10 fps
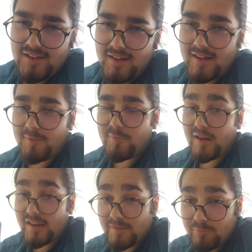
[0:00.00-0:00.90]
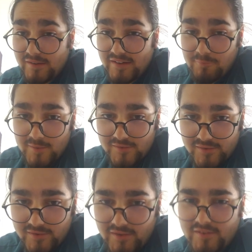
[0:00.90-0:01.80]
I completely missed
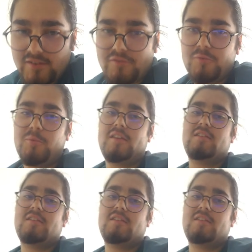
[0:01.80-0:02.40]
this idea of the weak